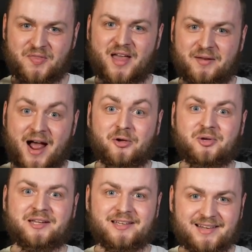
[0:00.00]
And then now
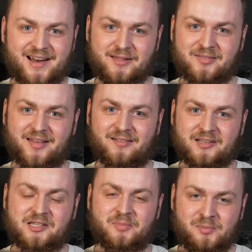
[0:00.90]
you can eat anything.
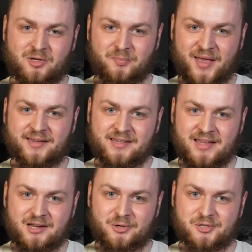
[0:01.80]
Like some people are picky
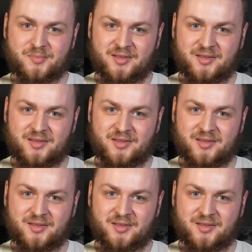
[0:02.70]
eaters,